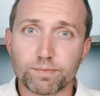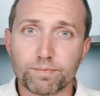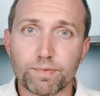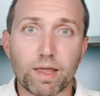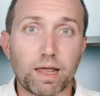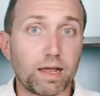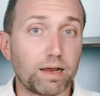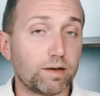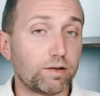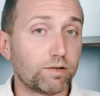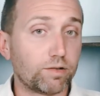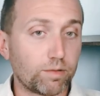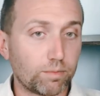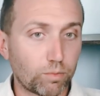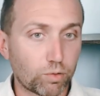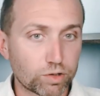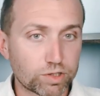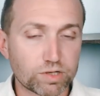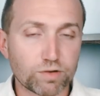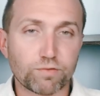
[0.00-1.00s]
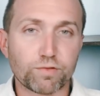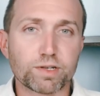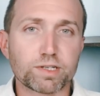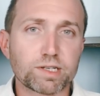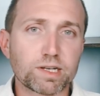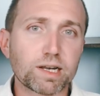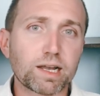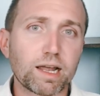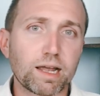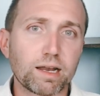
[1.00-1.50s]
And the more
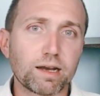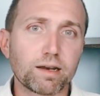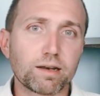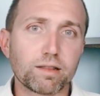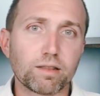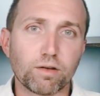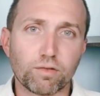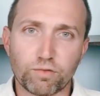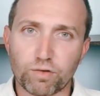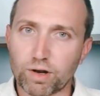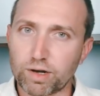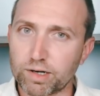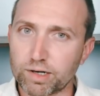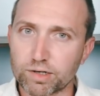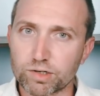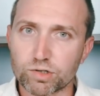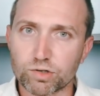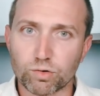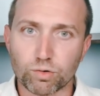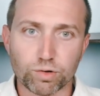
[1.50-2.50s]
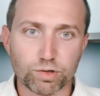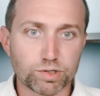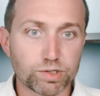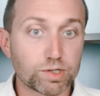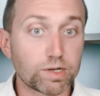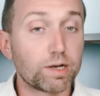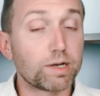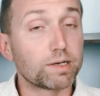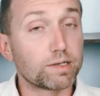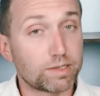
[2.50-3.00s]
sophisticated the funding source,
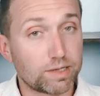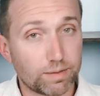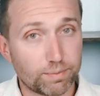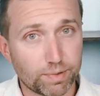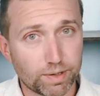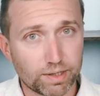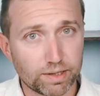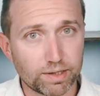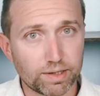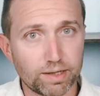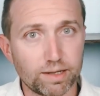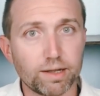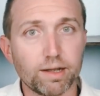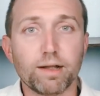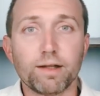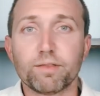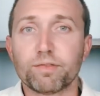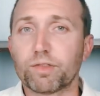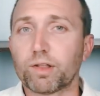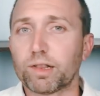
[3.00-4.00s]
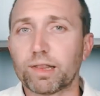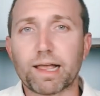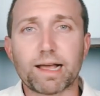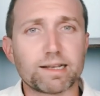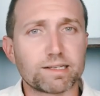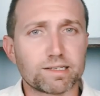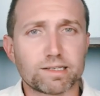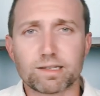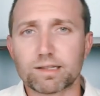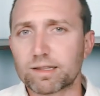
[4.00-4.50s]
typically, the
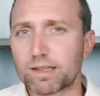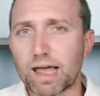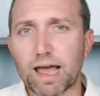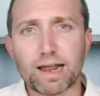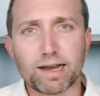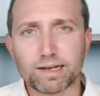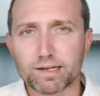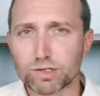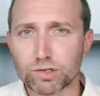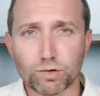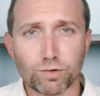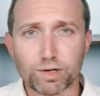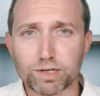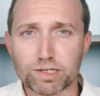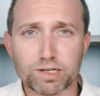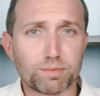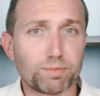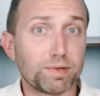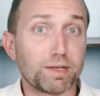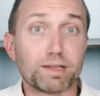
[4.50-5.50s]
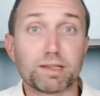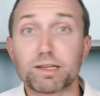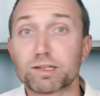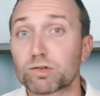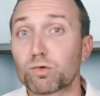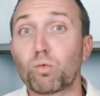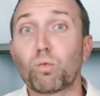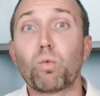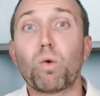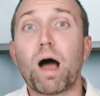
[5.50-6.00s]
less that is going to be
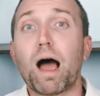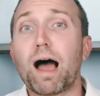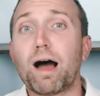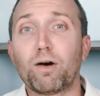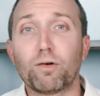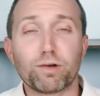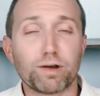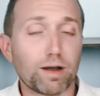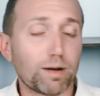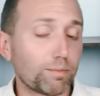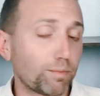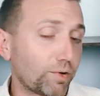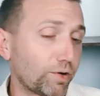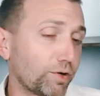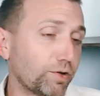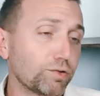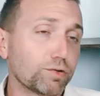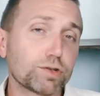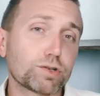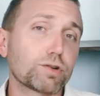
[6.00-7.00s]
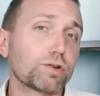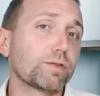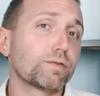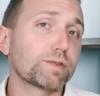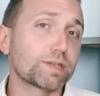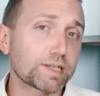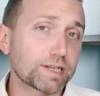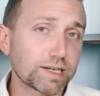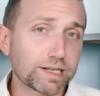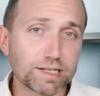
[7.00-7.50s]
this wow number. You served
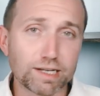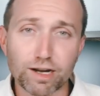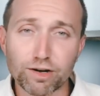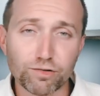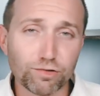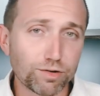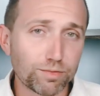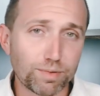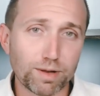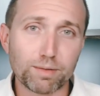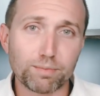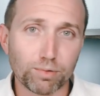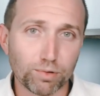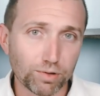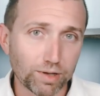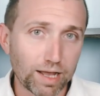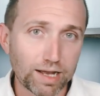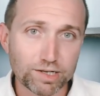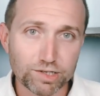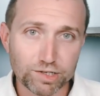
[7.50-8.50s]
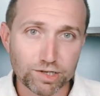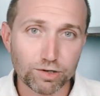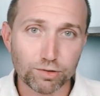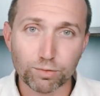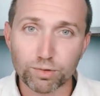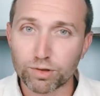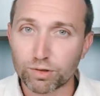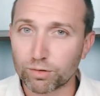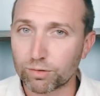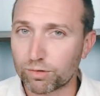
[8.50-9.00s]
600 people last year
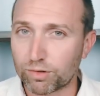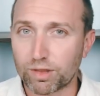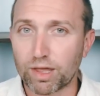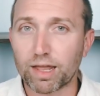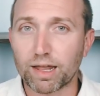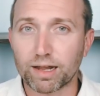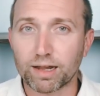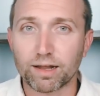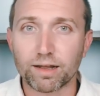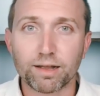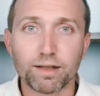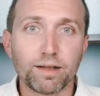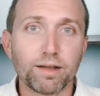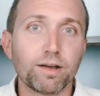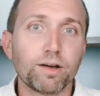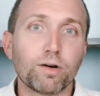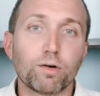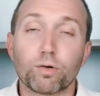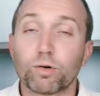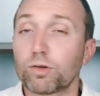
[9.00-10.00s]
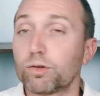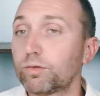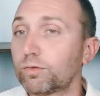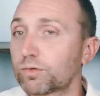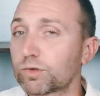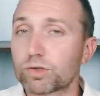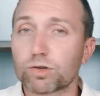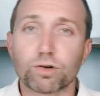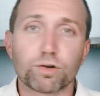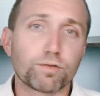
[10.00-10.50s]
with your thing, or you've
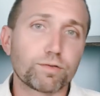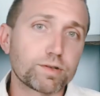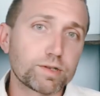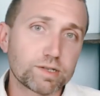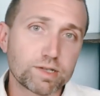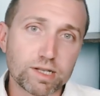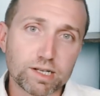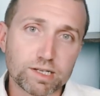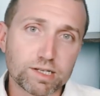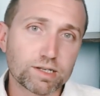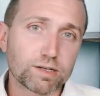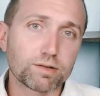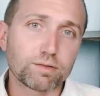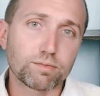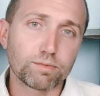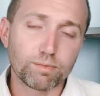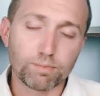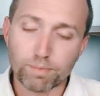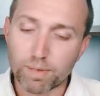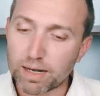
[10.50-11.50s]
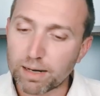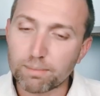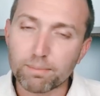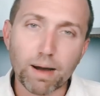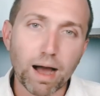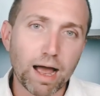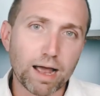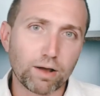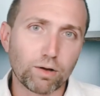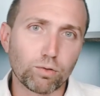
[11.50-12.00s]
served this many
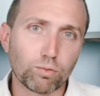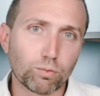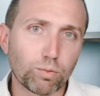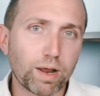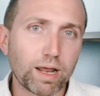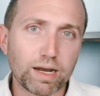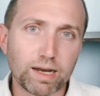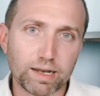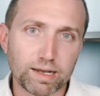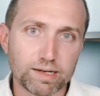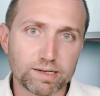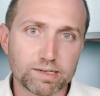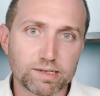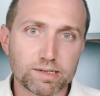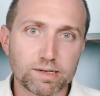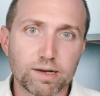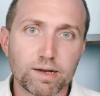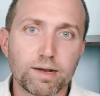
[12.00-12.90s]
mile radius.